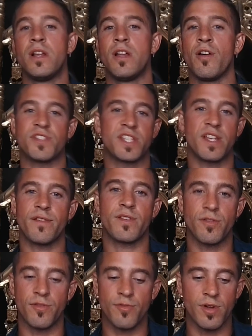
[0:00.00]
Obviously, if
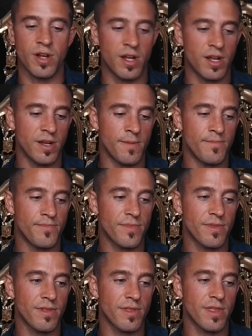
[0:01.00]
you
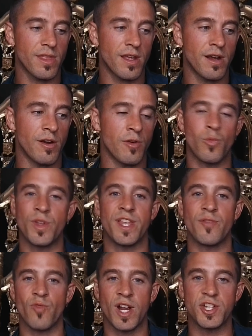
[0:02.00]
are
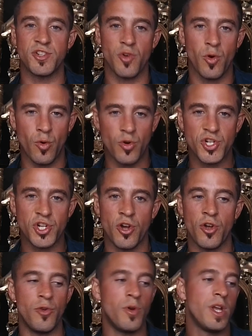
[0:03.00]
within range of the horse
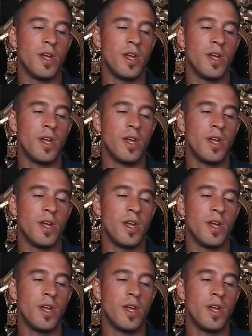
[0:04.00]
show,